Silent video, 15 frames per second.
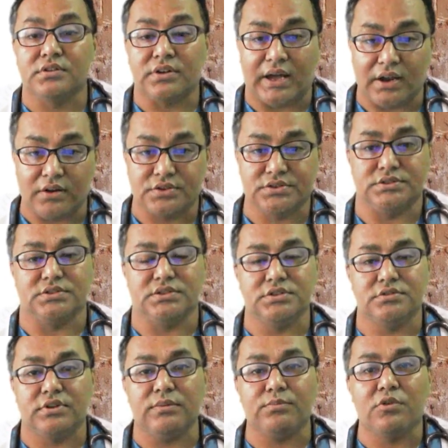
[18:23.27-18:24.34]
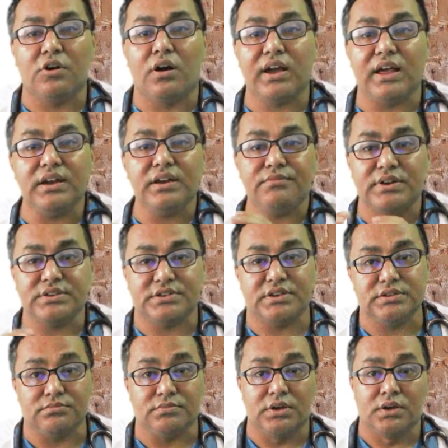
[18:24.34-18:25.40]
thyroxine. This is known as block and replace
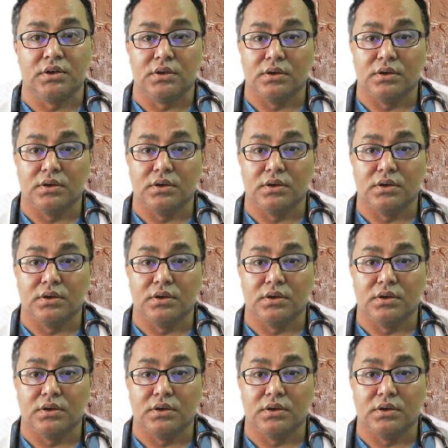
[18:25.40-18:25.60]
regime.